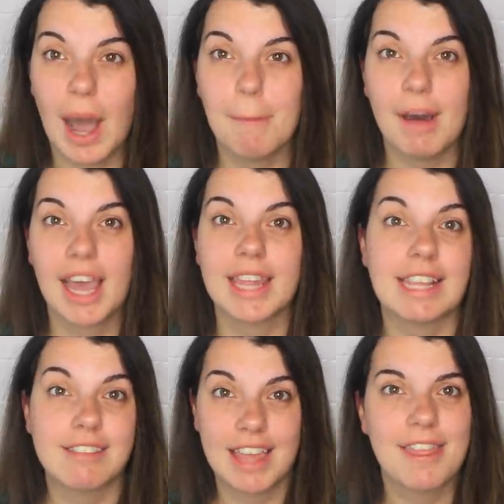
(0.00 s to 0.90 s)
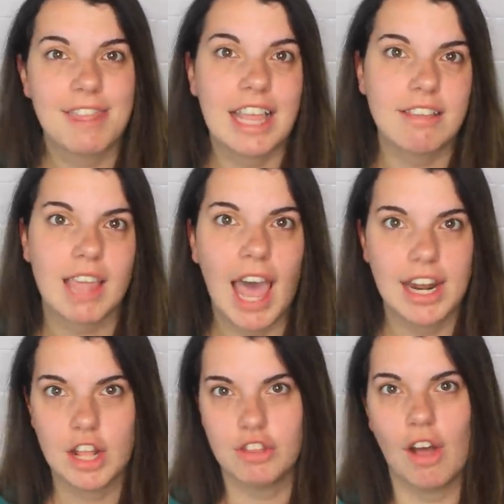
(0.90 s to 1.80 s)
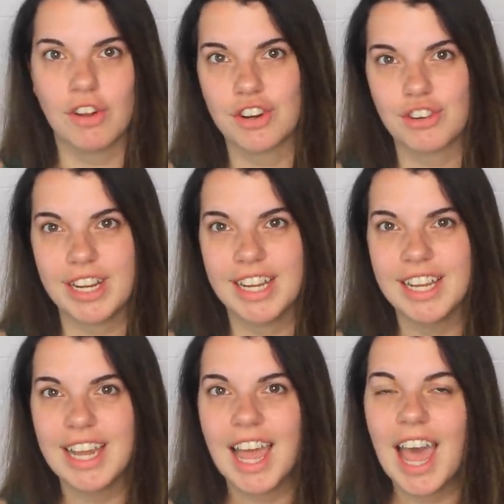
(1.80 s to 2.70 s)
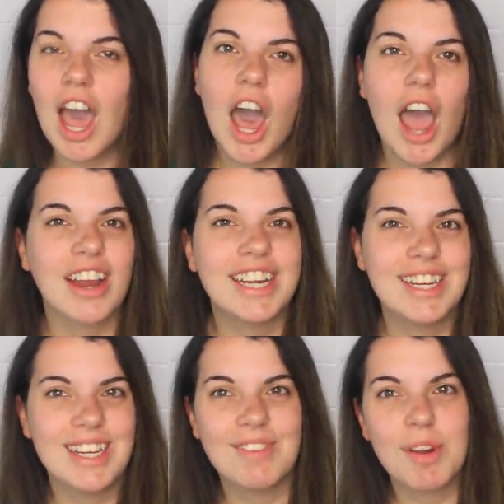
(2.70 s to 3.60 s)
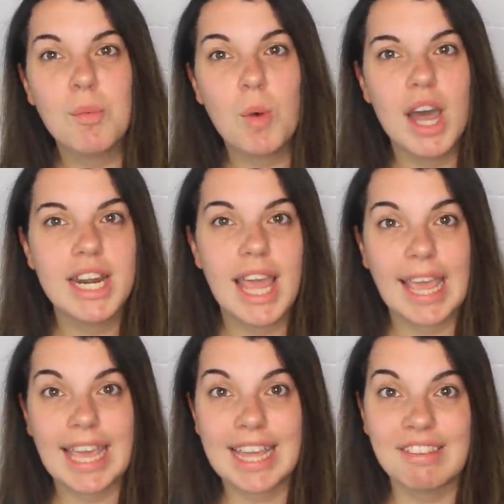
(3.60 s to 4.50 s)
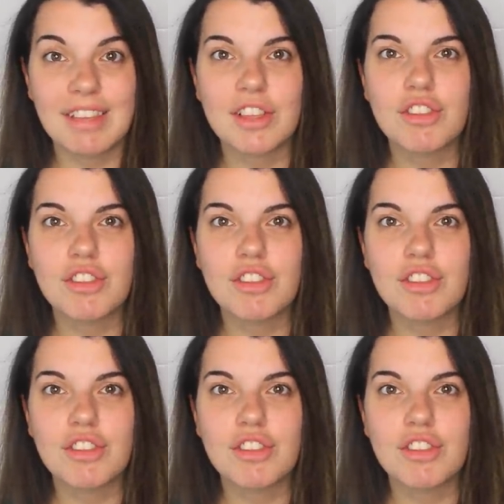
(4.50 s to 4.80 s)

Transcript: not buy these 10 things at Dollar Tree. All right, number one is